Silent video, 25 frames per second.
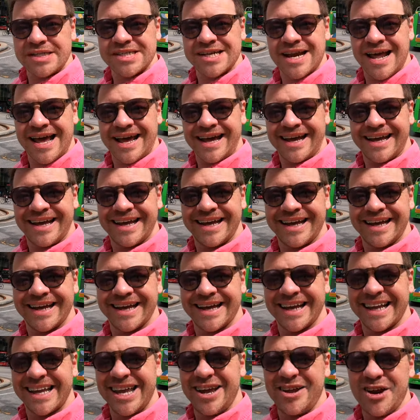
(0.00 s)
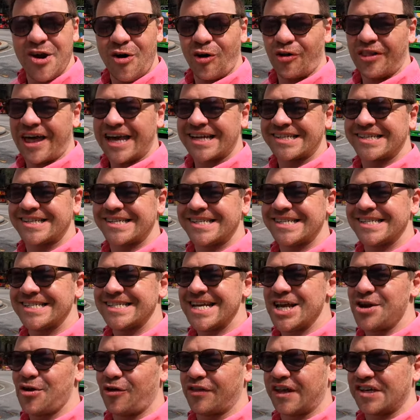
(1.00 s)
isn't it? You know this.
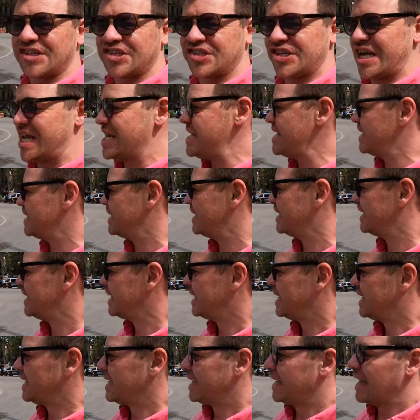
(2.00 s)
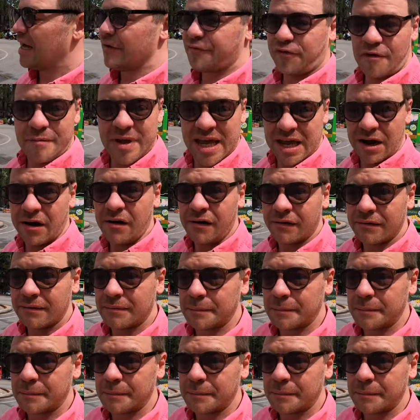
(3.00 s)
You know this scene. And from here,